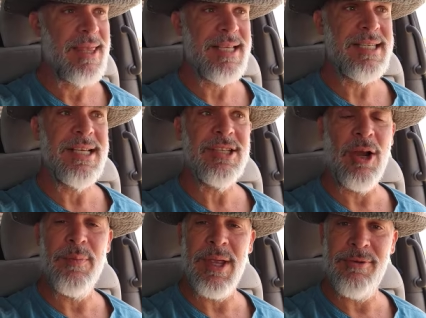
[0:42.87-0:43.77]
These things
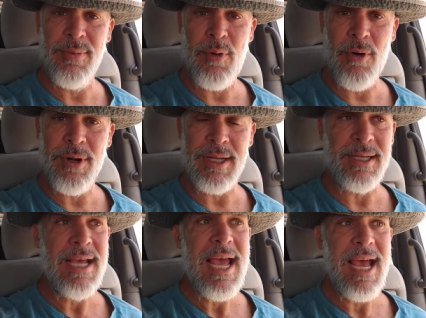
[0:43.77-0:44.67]
aren't being reported.
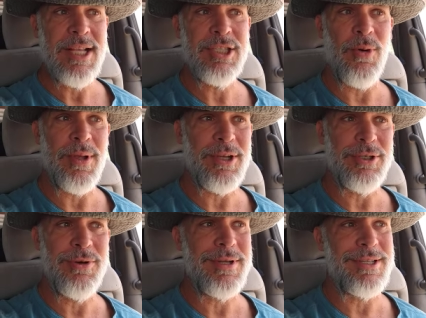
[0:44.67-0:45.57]
And so what they're
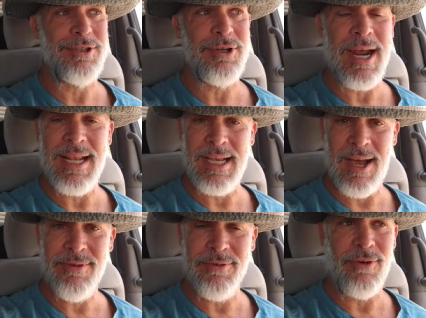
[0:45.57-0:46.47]
doing is they're trying to
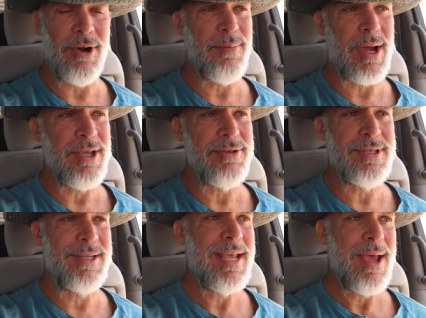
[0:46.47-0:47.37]
cover for it by
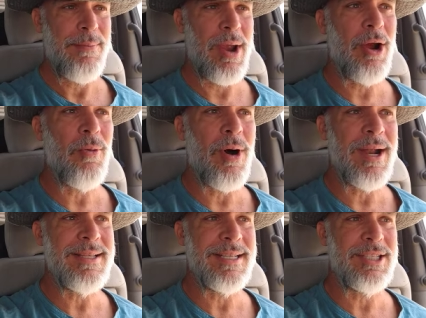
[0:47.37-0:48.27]
using
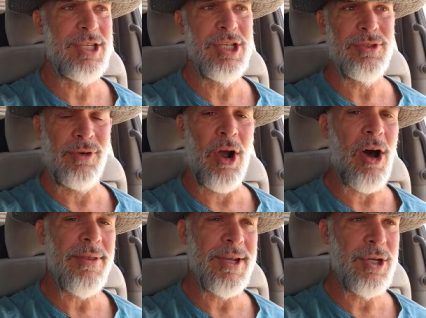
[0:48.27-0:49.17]
marijuana as an excuse for
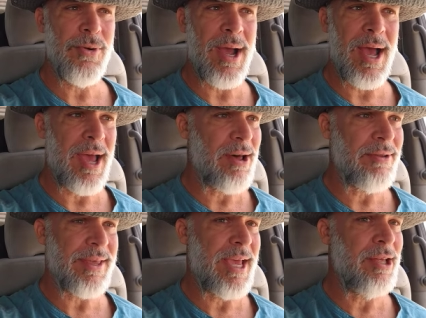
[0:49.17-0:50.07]
all the new
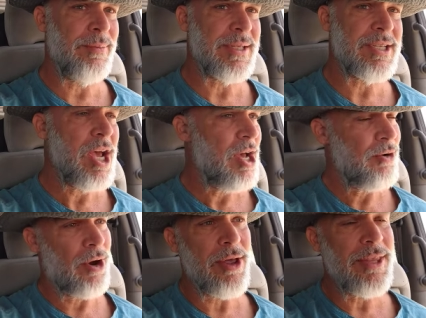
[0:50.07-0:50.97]
health ailments
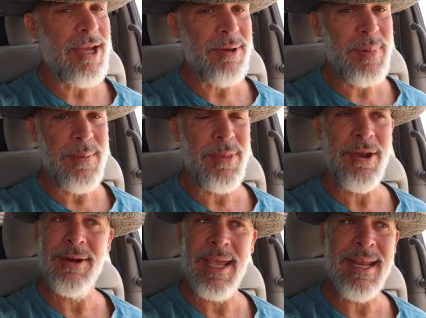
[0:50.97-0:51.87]
for all the young people
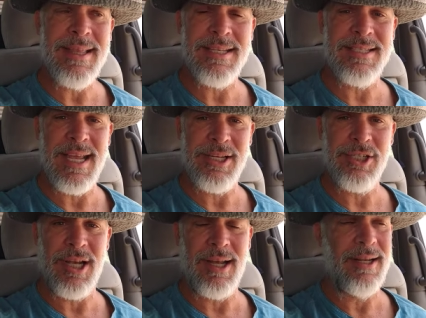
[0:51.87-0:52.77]
that are getting the snake
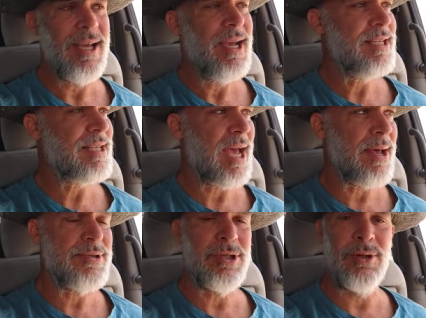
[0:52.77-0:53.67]
shot. It's
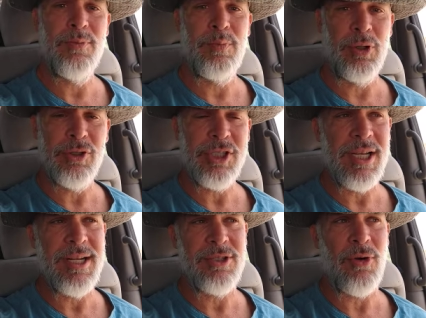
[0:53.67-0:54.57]
absolute
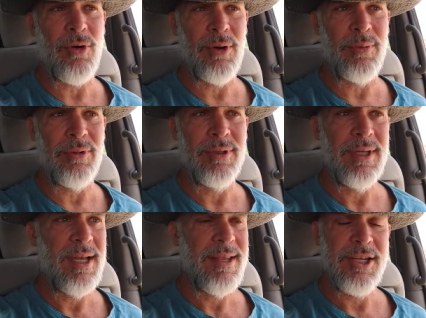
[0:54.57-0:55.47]
bullshit, and it's horrible.
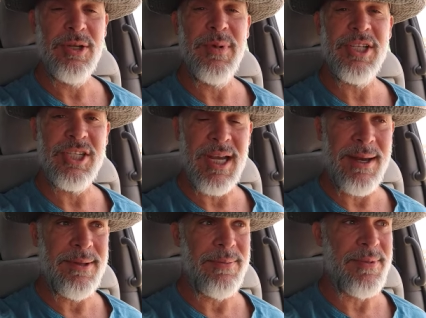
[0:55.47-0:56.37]
They should be
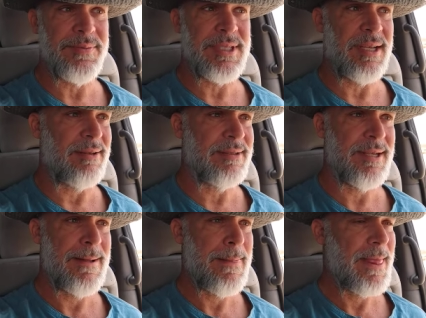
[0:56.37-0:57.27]
ashamed of themselves.